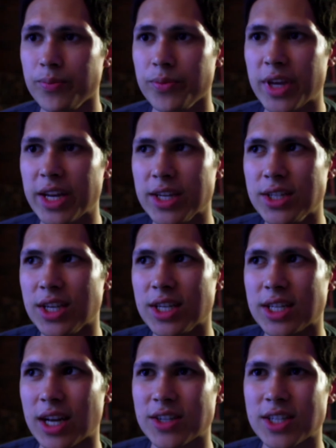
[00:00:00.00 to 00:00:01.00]
that
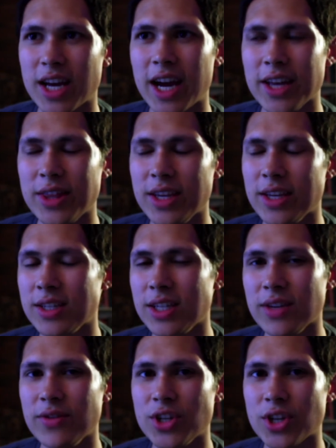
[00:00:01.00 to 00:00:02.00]
exists outside the
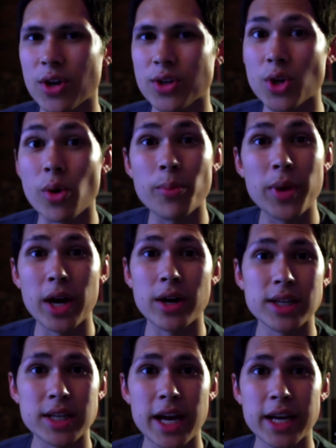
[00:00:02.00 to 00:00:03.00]
TV show, so a
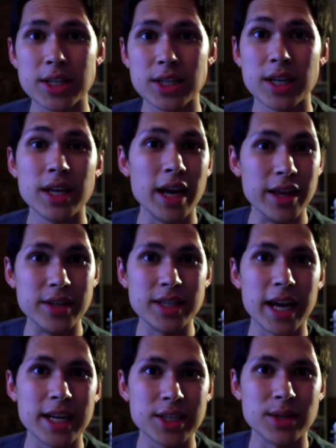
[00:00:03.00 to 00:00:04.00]
paratext and the
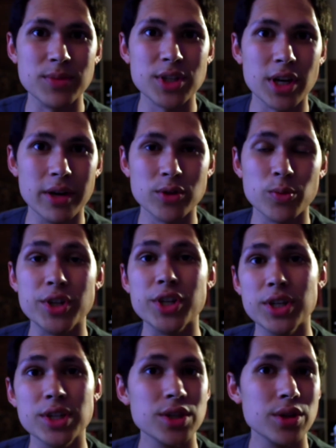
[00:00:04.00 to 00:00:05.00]
text themselves, which
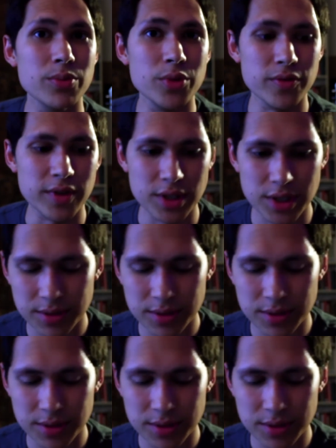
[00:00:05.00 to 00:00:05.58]
is the movies.